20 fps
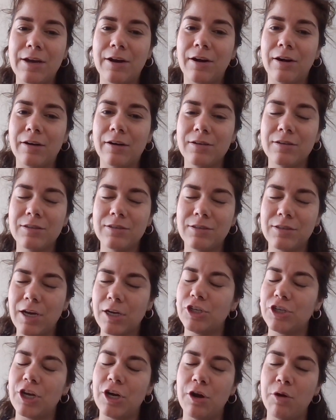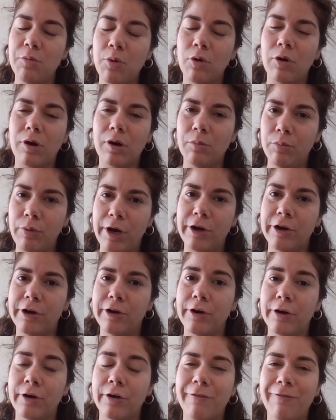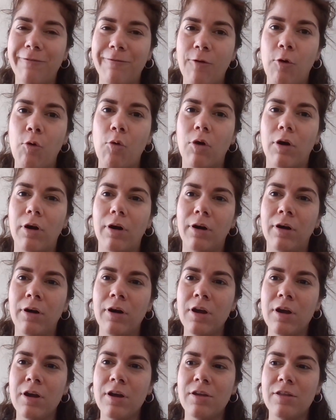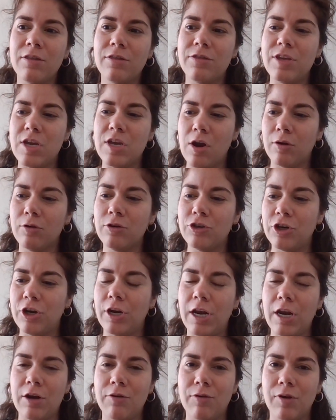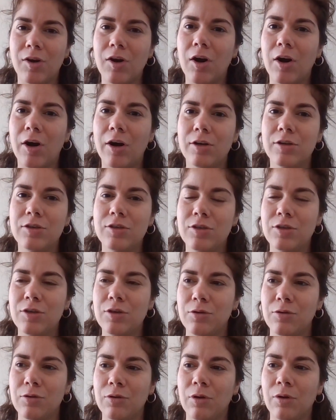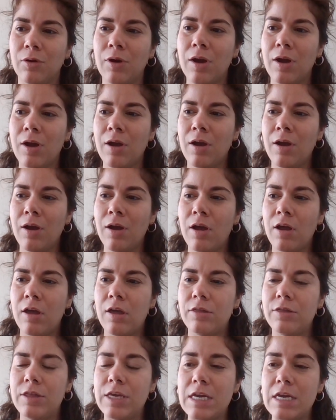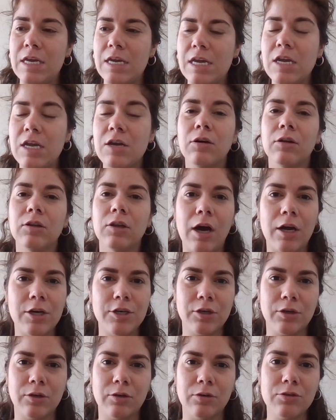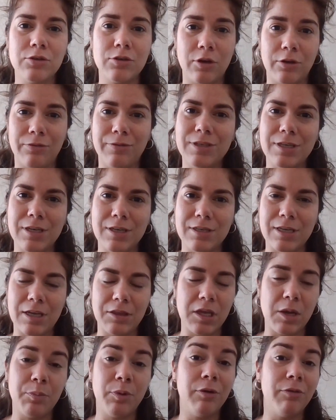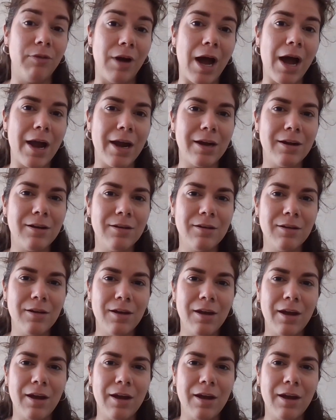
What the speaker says: they are such an important predator for the ocean in regards to the ecological services that they provide.